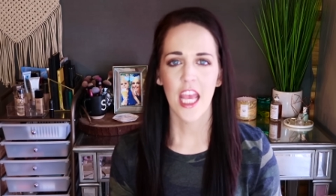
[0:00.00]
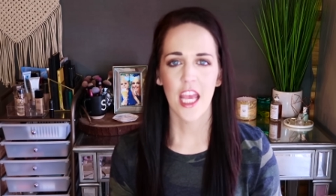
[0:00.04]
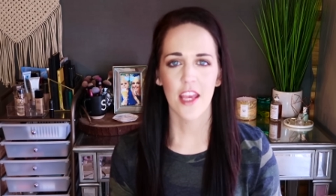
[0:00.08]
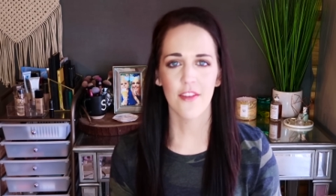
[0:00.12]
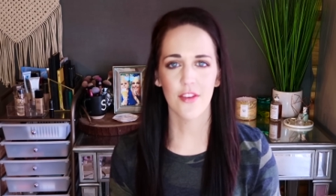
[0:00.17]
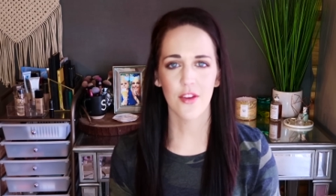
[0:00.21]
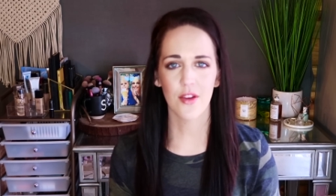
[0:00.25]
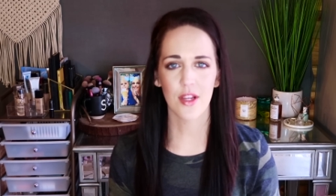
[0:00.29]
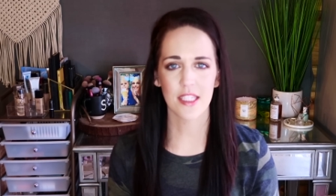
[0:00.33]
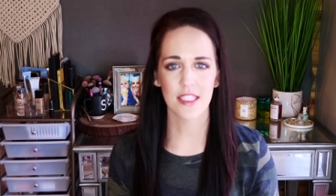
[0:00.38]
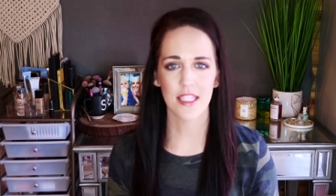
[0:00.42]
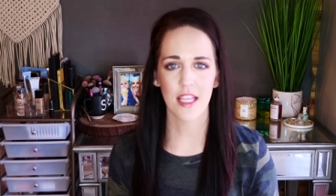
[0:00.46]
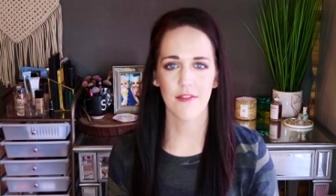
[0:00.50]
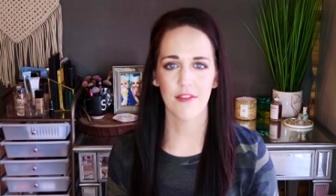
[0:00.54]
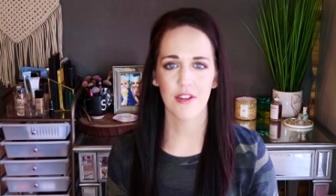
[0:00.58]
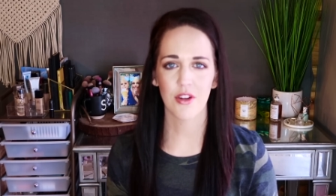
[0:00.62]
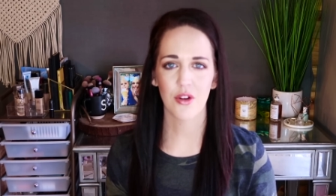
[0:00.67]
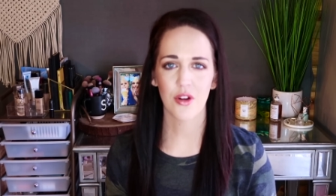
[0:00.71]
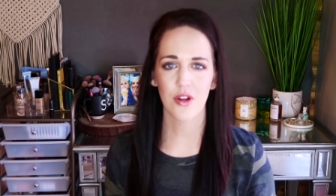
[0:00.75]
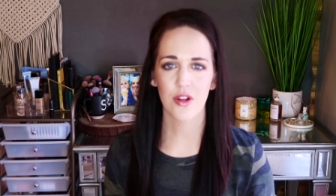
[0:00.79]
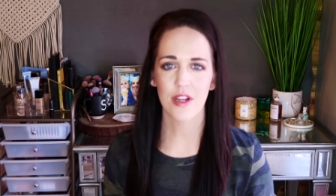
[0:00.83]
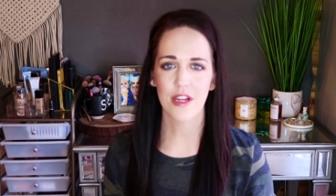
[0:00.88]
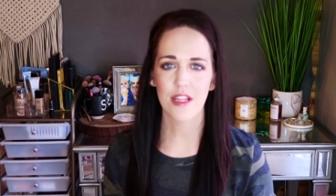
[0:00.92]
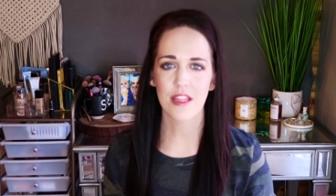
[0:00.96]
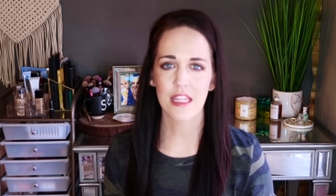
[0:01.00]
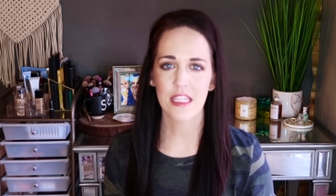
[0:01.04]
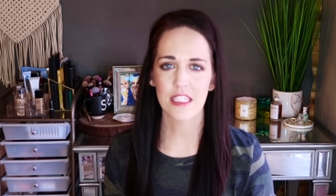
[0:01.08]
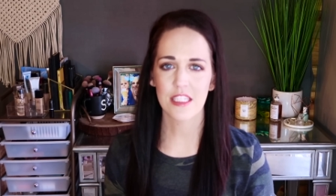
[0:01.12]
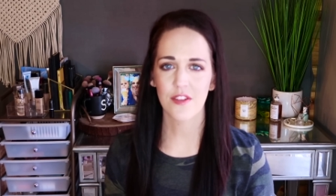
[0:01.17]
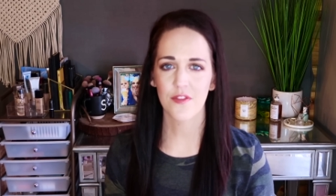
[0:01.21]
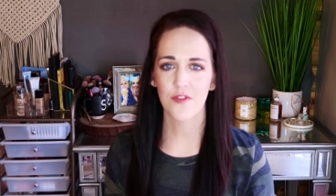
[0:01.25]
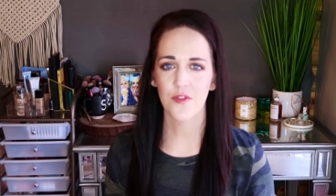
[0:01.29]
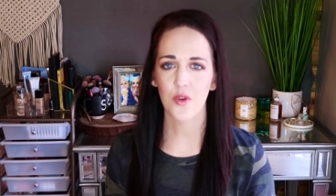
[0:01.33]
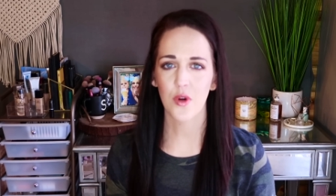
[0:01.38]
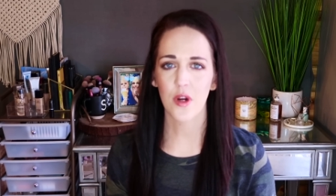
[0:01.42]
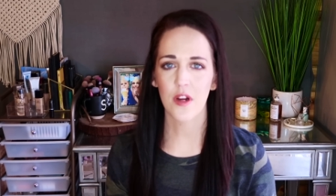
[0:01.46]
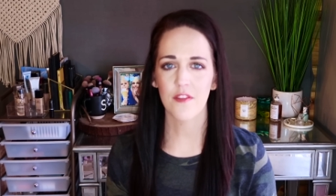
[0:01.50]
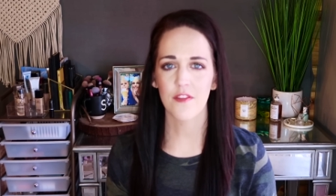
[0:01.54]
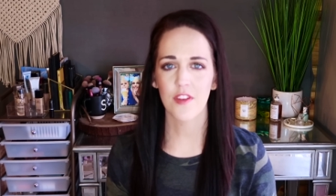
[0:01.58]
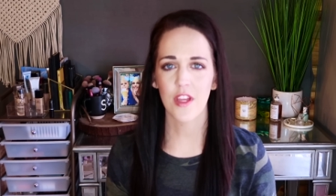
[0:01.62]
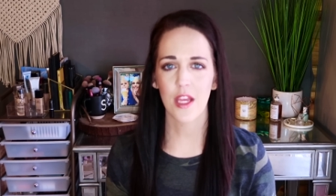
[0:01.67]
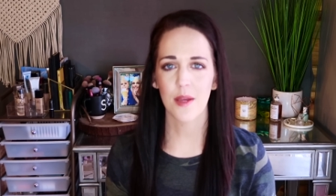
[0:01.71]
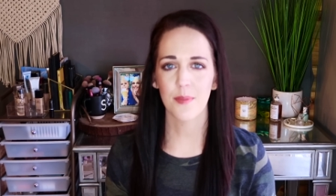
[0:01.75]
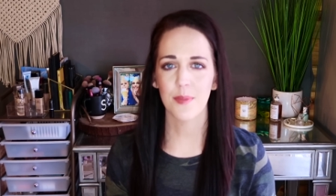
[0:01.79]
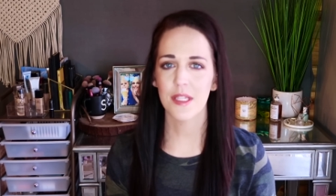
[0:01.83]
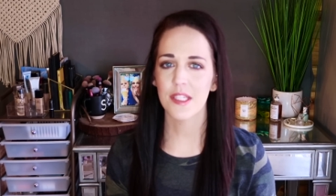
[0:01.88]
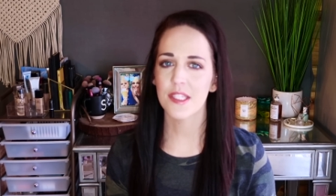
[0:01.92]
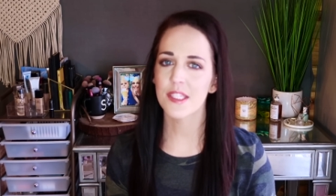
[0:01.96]
if you guys haven't heard the sephora
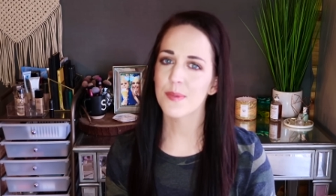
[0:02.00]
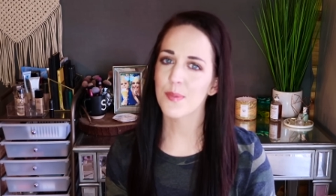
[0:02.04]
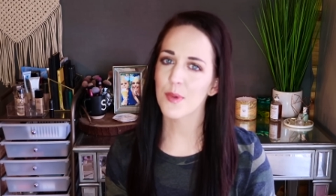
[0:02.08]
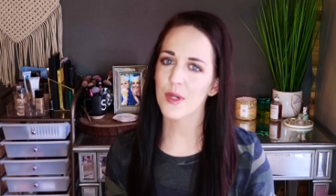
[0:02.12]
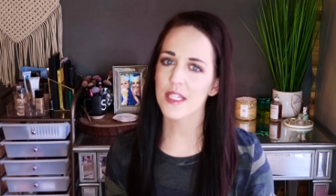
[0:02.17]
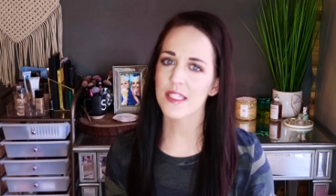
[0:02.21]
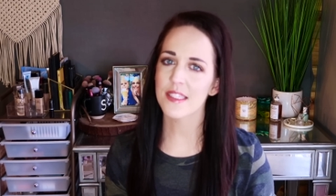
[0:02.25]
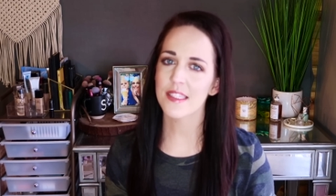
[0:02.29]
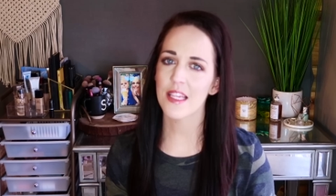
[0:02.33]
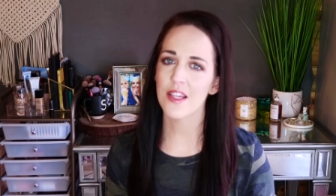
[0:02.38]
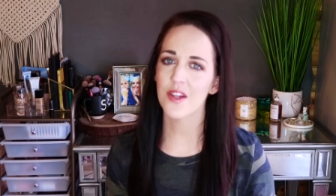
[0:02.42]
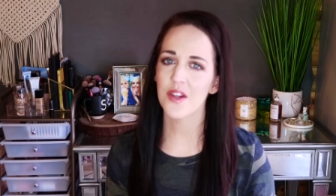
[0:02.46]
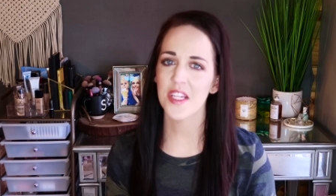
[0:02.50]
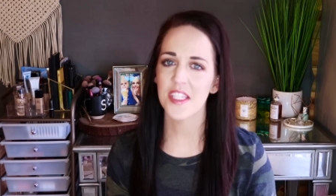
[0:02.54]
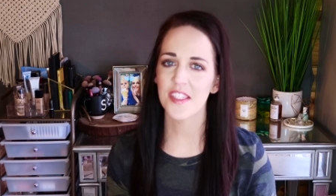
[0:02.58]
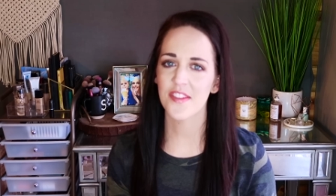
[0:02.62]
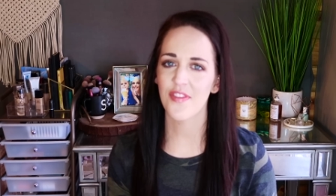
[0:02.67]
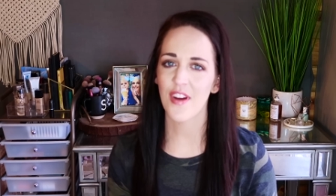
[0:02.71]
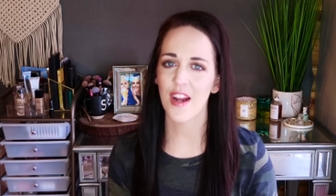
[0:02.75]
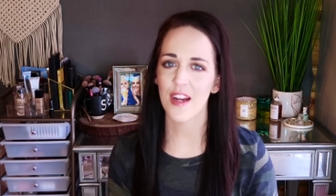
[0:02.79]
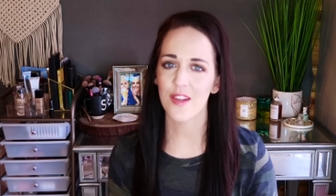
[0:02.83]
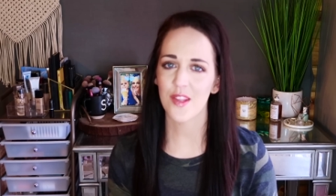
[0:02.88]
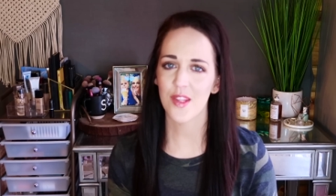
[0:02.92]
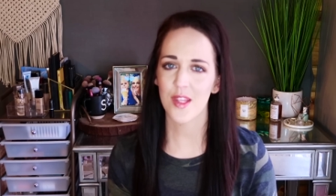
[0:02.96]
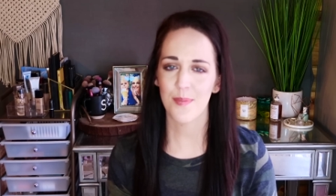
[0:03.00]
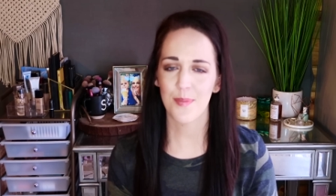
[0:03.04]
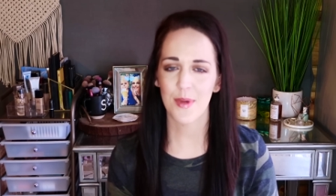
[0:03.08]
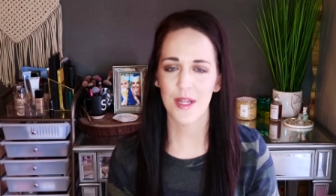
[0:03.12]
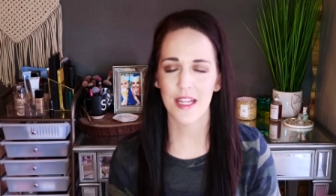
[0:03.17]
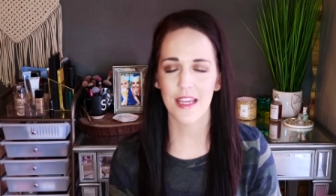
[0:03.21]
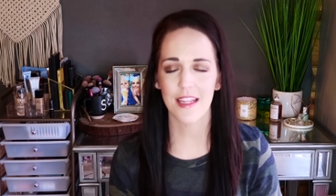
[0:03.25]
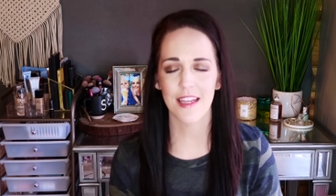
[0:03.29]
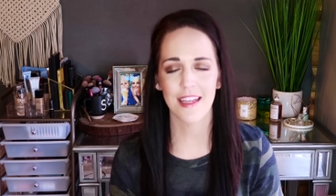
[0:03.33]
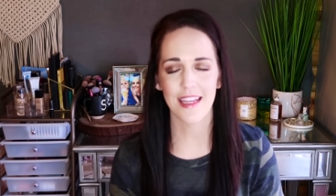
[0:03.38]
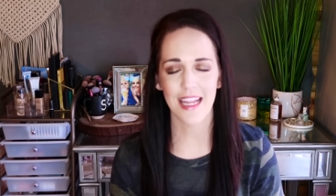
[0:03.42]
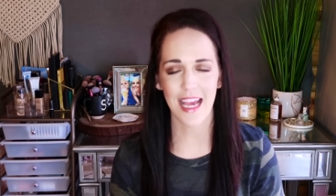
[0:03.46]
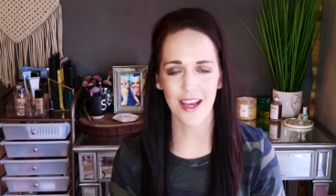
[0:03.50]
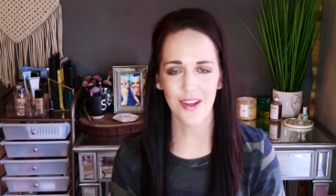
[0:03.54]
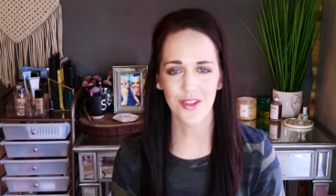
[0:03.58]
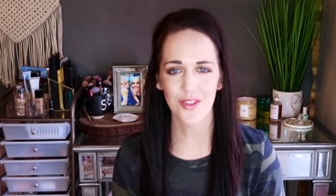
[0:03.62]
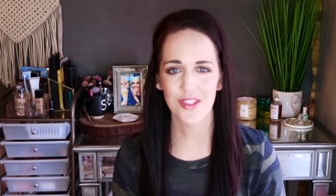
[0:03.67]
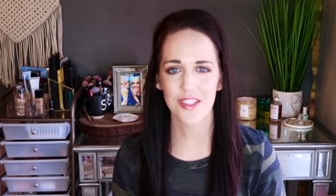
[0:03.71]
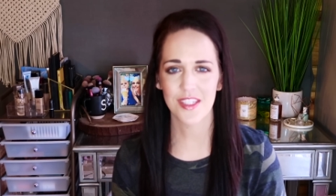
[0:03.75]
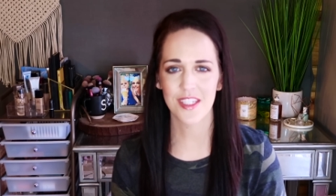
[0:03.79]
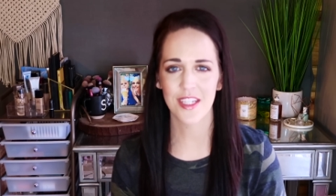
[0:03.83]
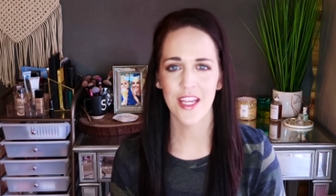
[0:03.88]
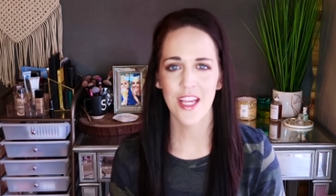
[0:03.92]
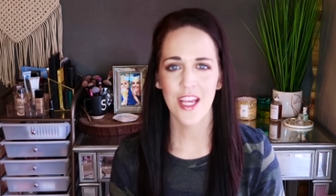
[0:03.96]
vib spring sale has finally been
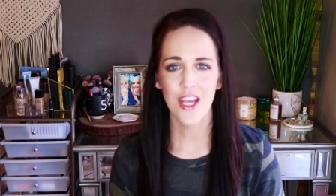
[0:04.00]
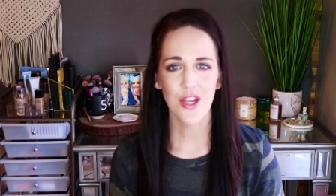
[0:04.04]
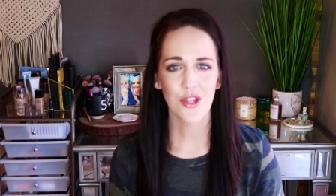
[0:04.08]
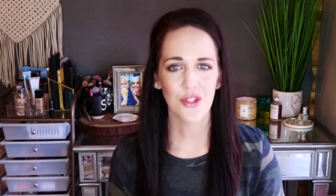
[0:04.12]
announced